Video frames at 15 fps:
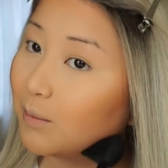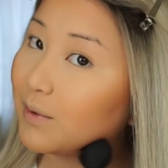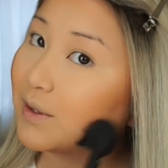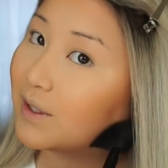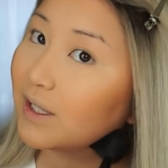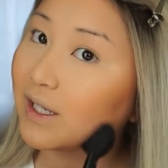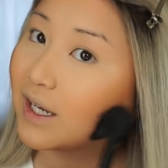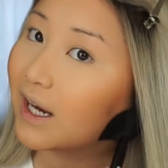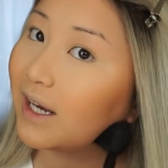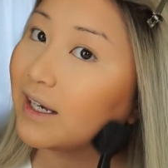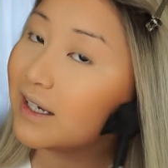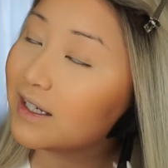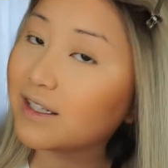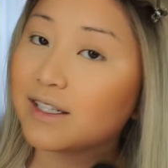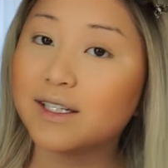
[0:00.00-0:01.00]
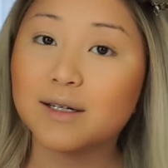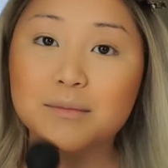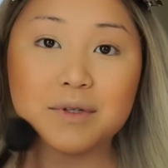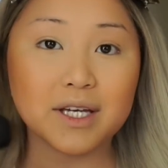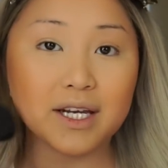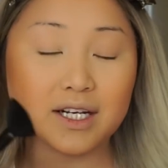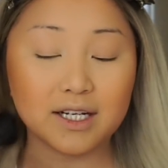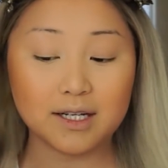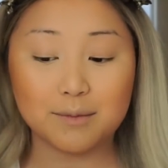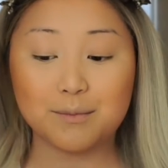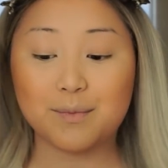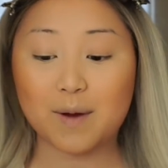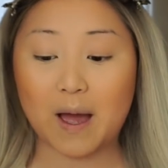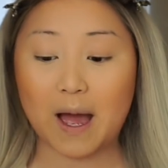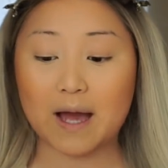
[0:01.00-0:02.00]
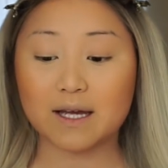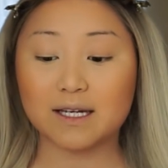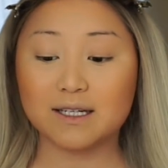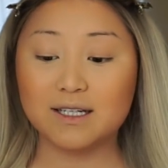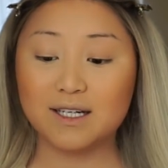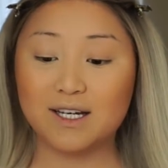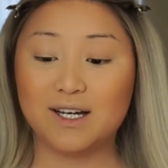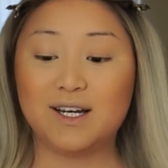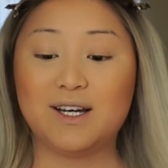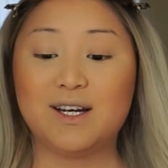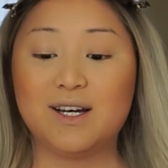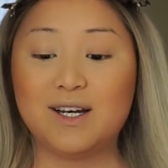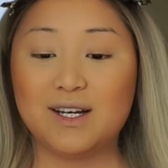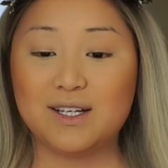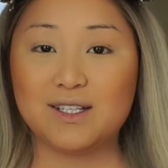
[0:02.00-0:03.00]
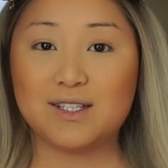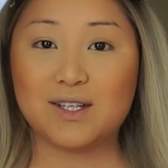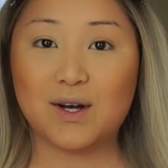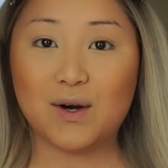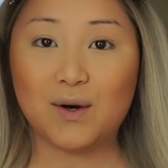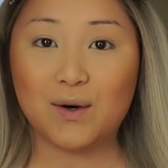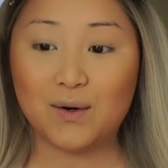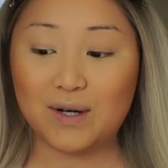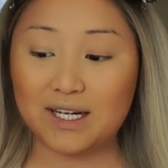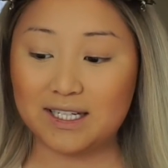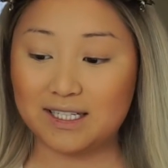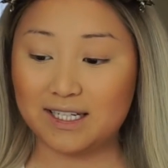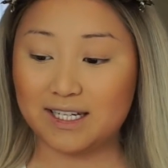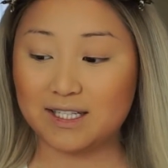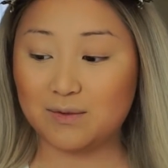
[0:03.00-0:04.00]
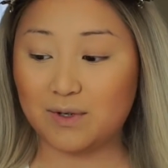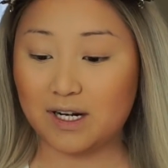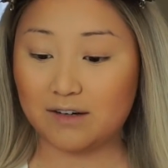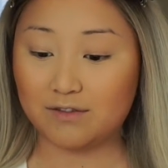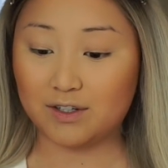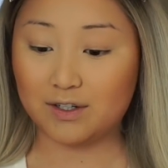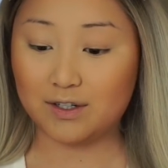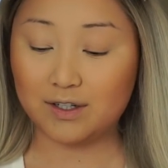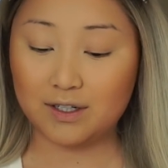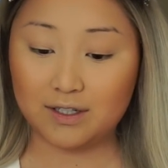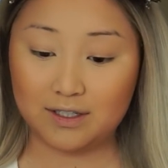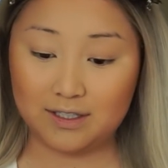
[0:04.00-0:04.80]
but then I ended up gaining it back. So it's whatever.